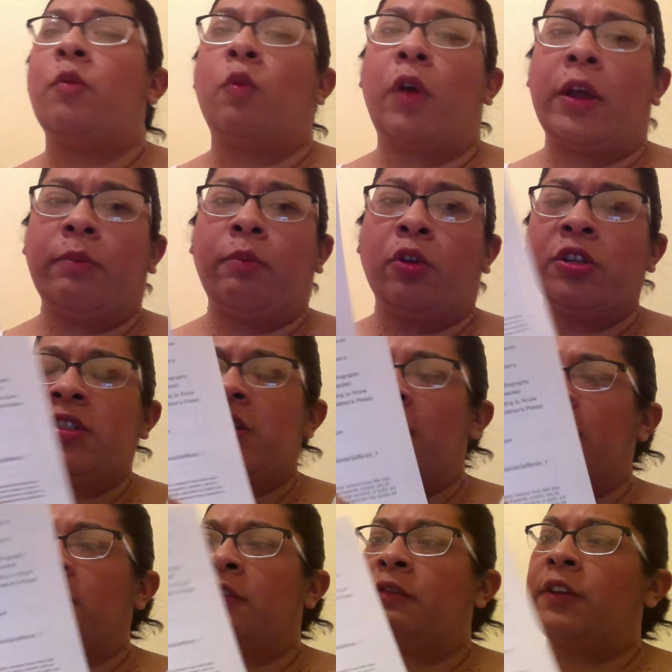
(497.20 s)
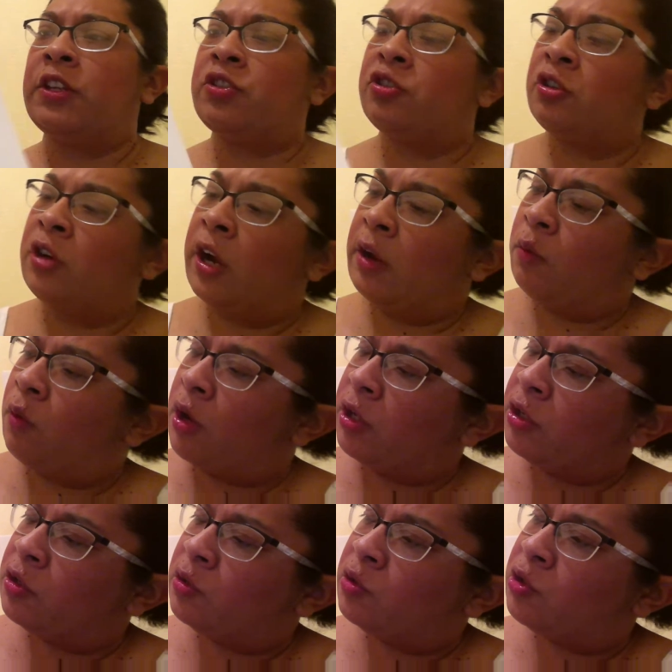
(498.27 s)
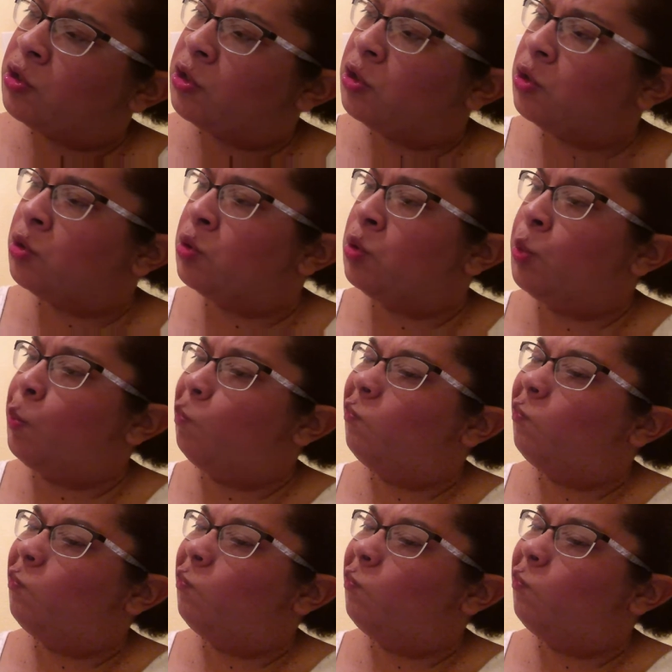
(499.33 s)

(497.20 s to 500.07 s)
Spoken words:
one more text feature I want you to